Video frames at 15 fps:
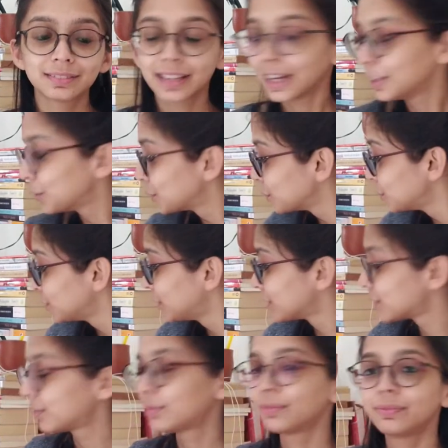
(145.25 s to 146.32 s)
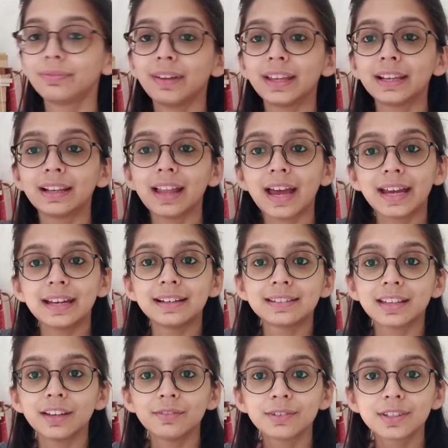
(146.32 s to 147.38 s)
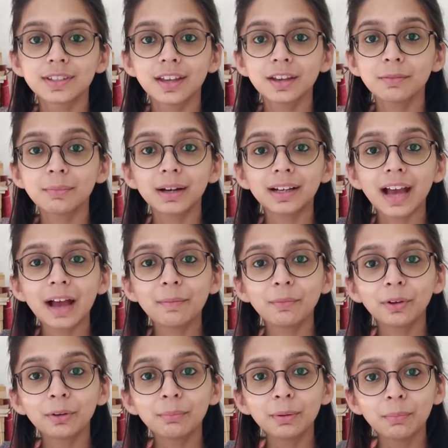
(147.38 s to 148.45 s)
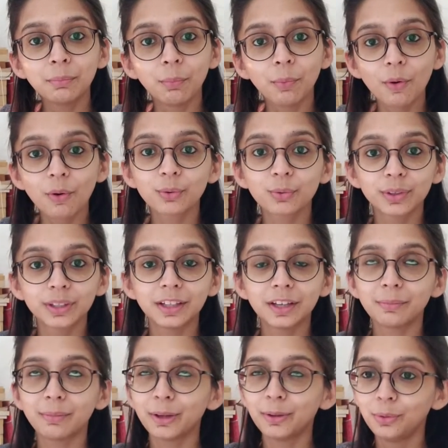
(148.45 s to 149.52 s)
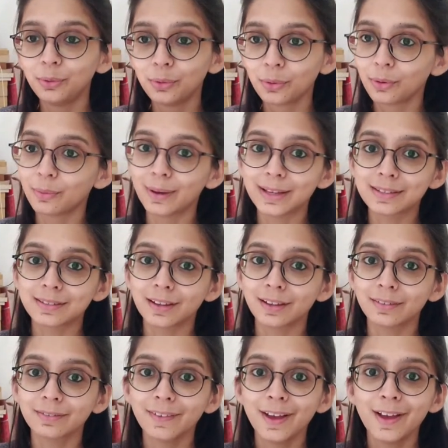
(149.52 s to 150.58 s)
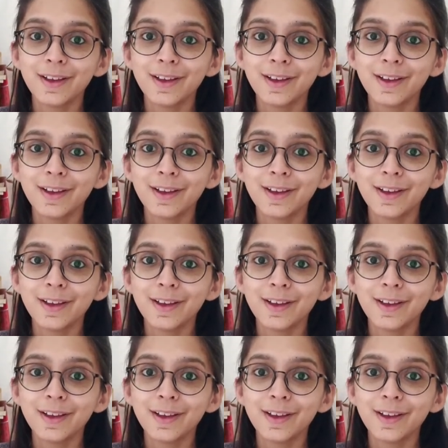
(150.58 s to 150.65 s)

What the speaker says: can do this fairy lights and everything, but I'm gonna be bored with them. I know myself.